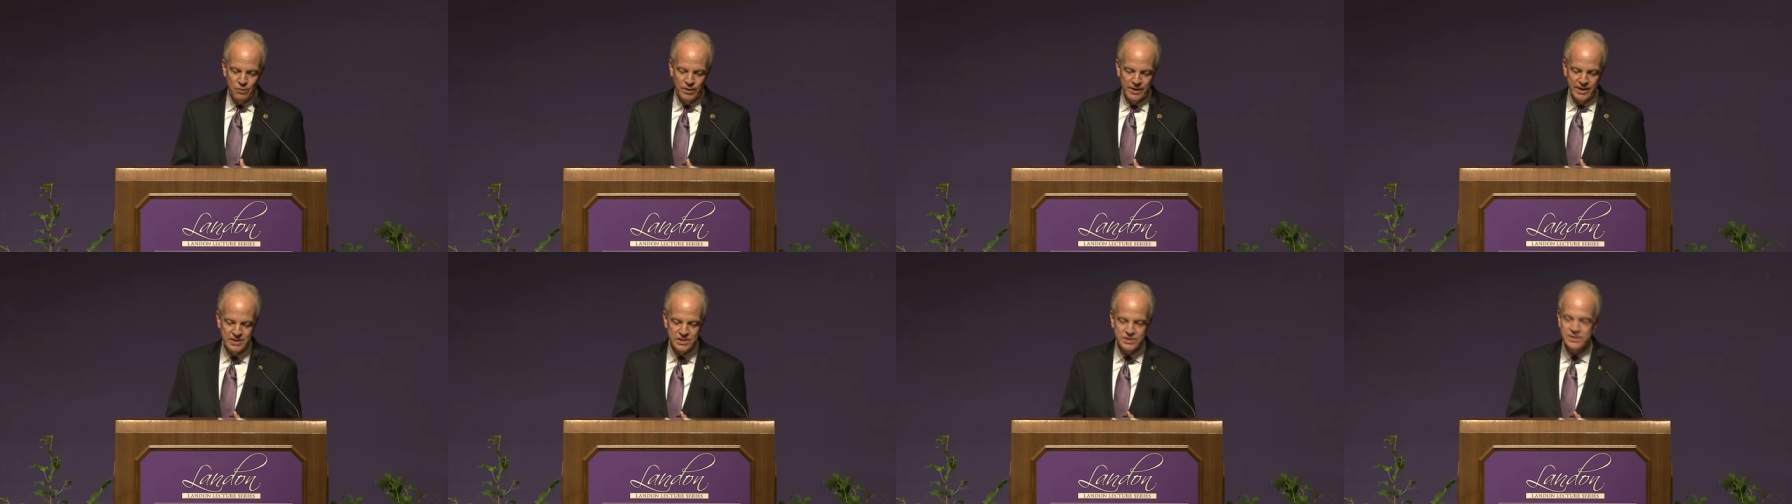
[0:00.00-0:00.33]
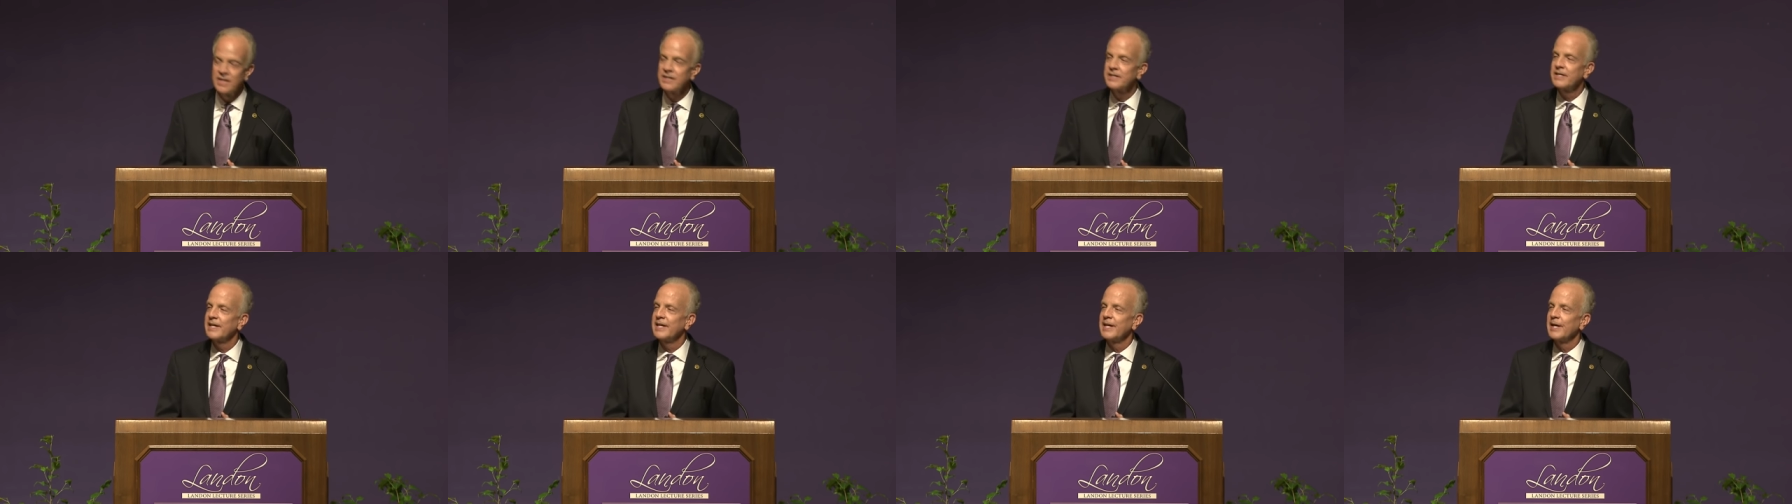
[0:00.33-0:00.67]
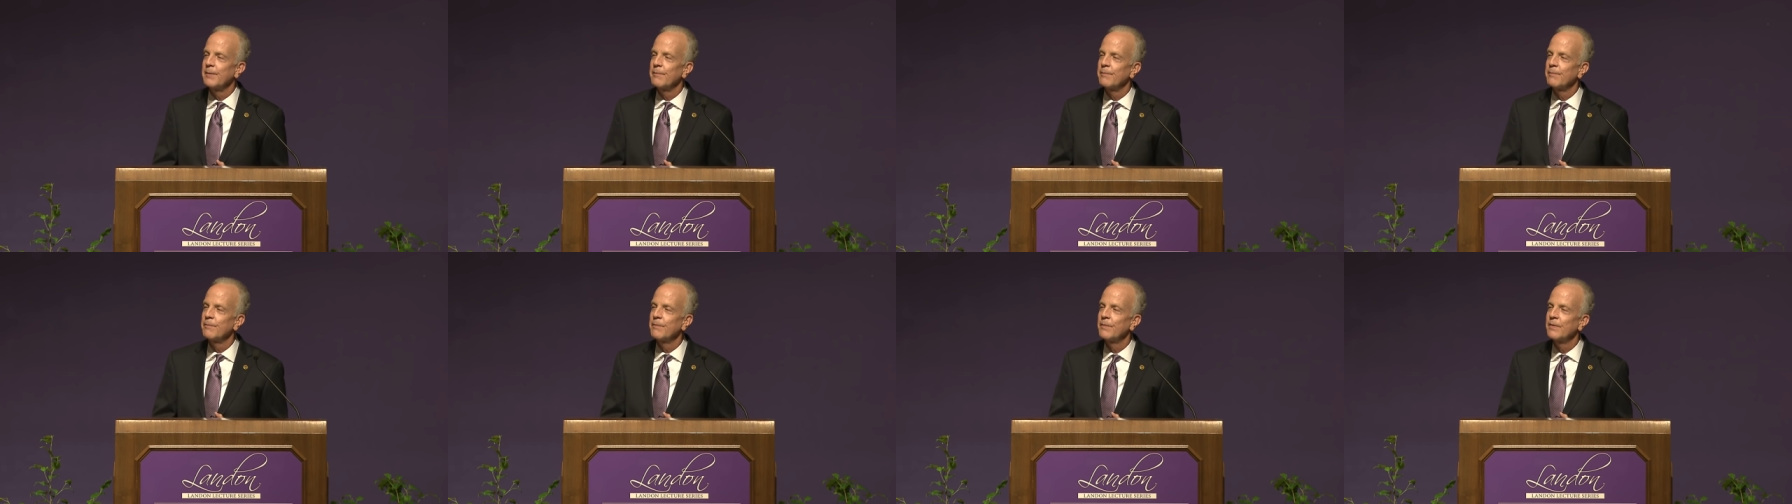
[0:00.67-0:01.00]
what I said to
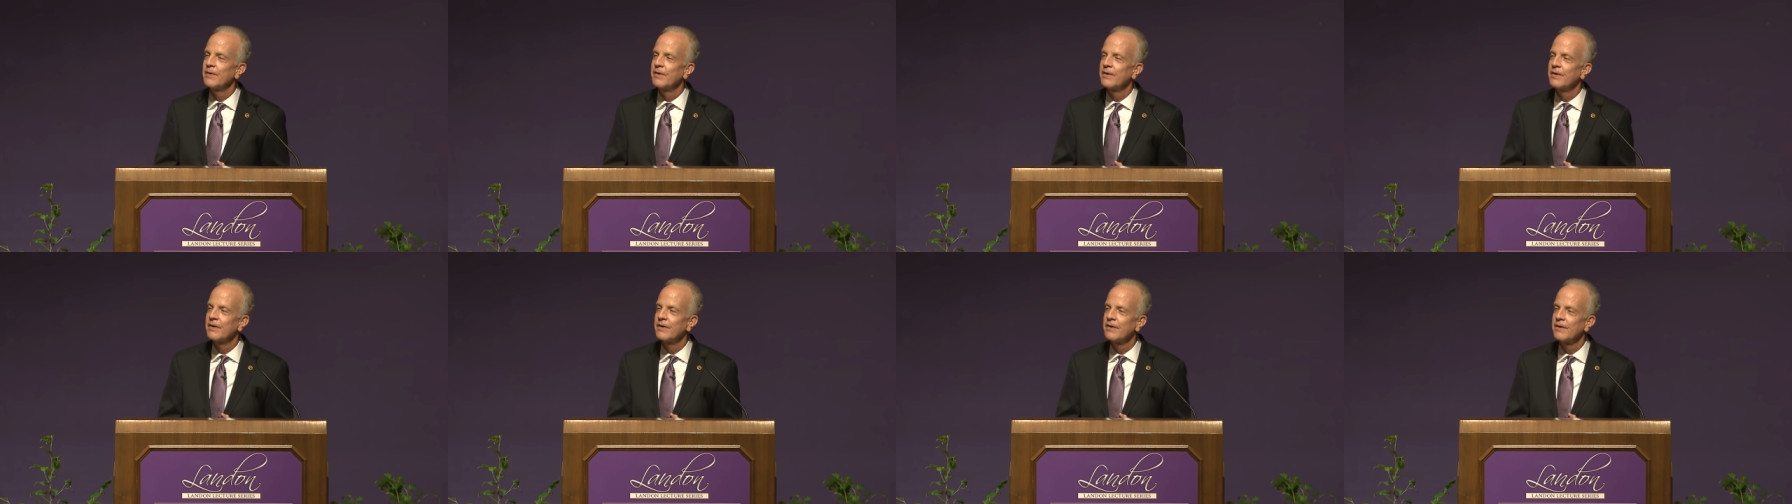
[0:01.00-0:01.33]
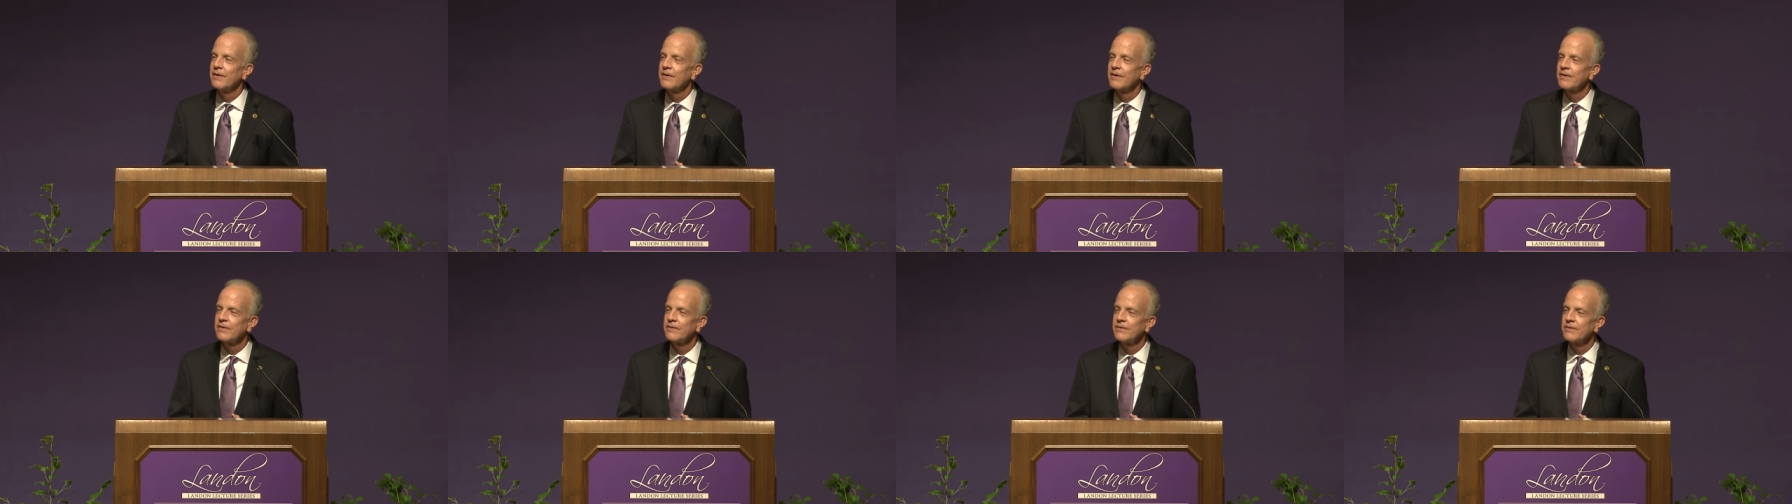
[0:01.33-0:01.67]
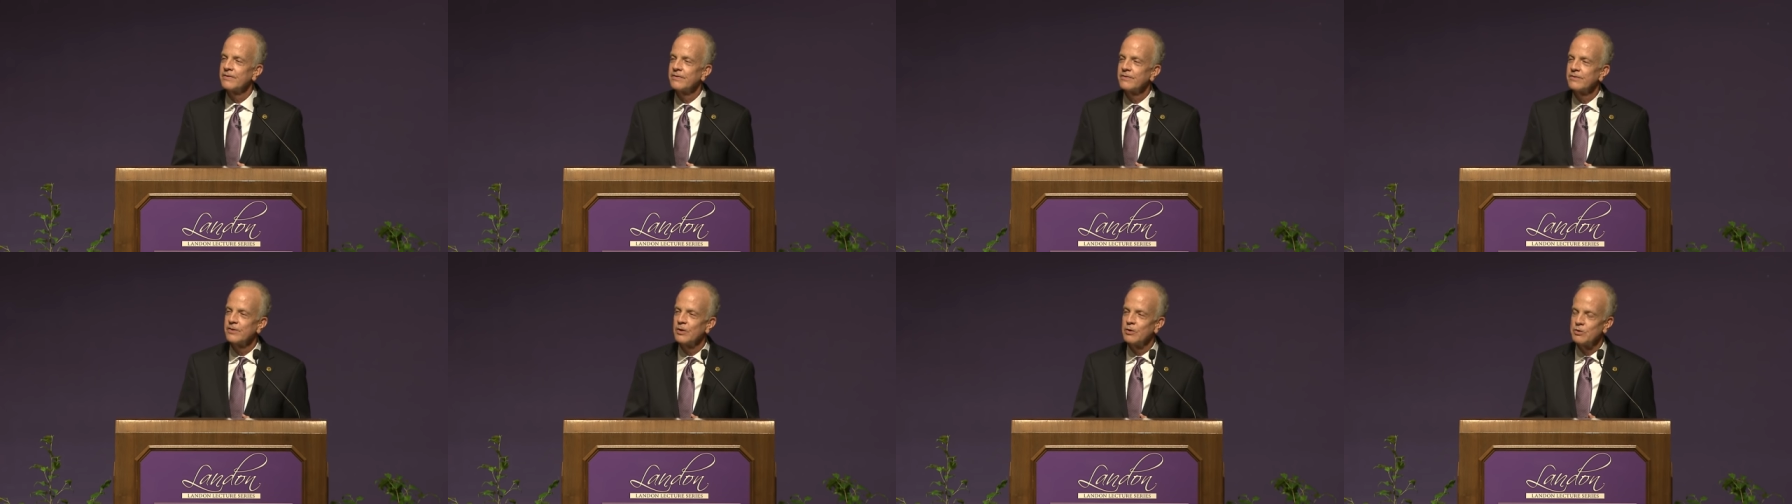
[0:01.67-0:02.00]
him
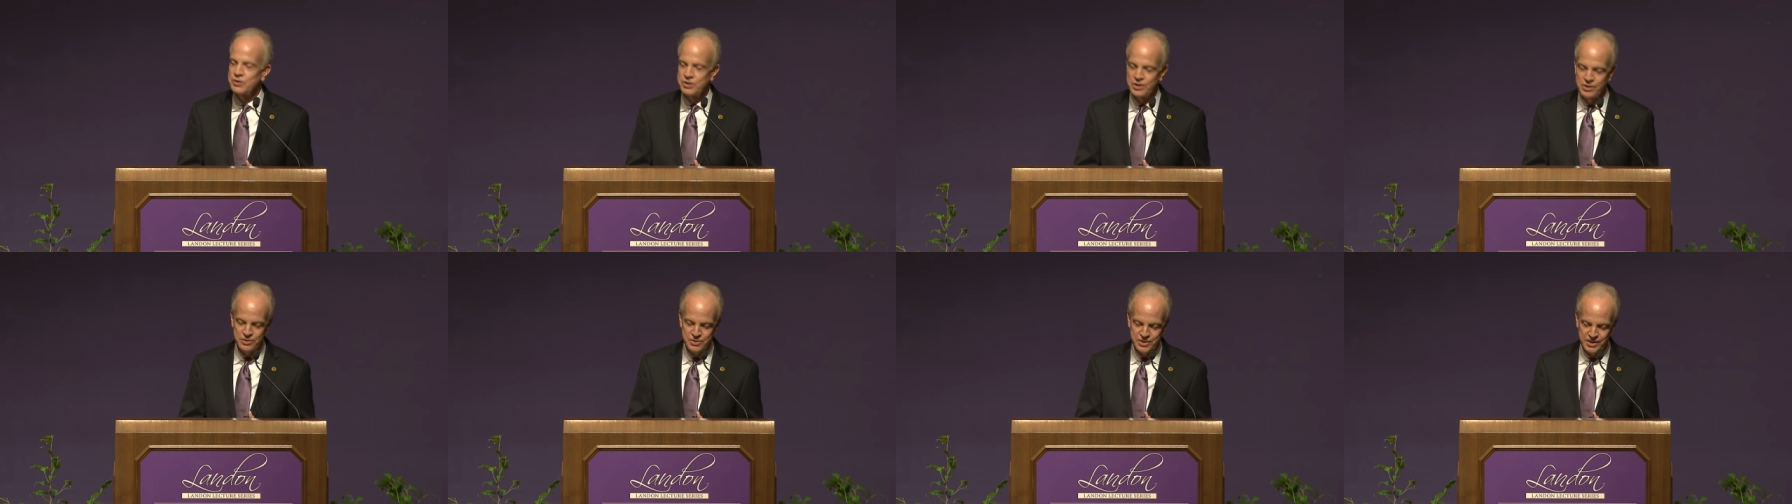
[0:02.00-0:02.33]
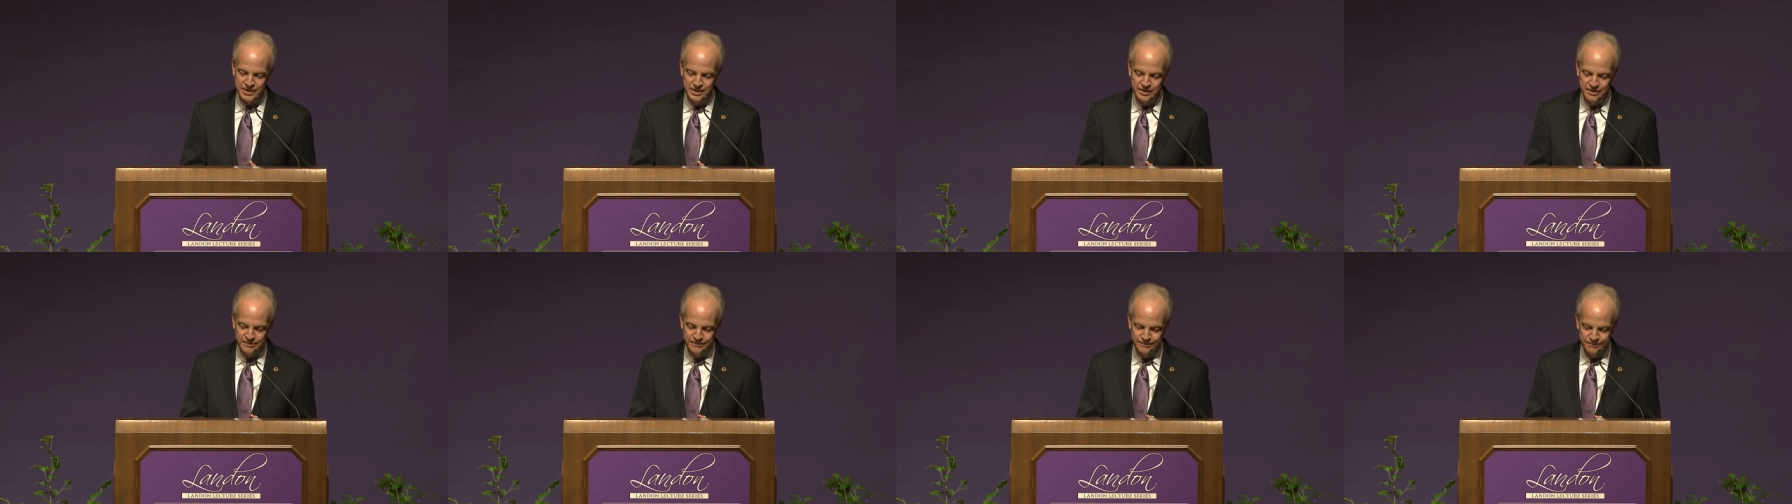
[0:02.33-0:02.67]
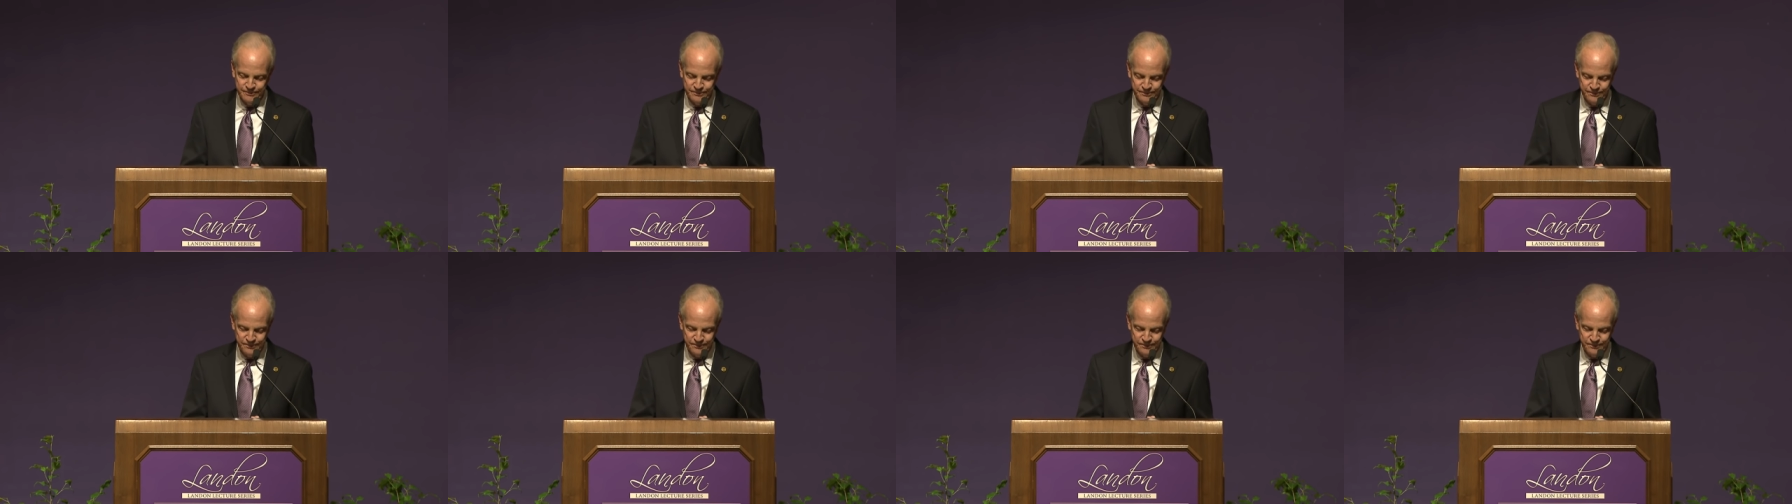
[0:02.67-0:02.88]
those years ago.